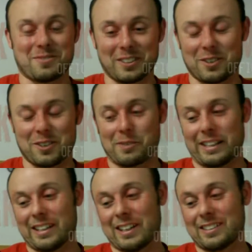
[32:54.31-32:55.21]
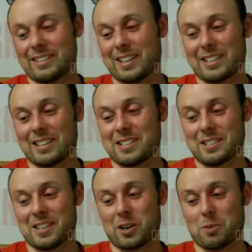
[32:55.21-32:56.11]
Oh my god, yeah, she's
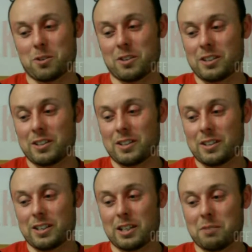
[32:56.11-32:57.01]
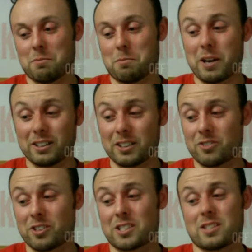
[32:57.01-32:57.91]
terrible. Bailey
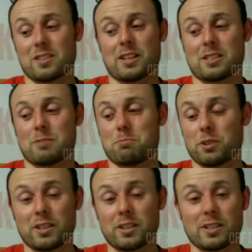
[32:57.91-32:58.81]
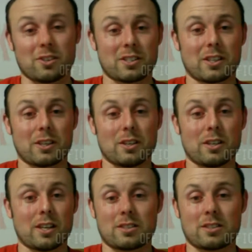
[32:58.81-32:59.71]
versus Alexa Bliss looks like the
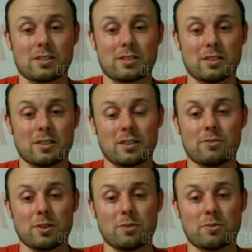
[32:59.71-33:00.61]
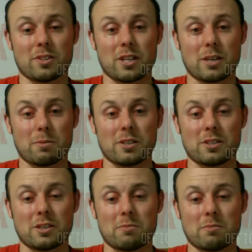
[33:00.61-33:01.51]
next feud for the championship.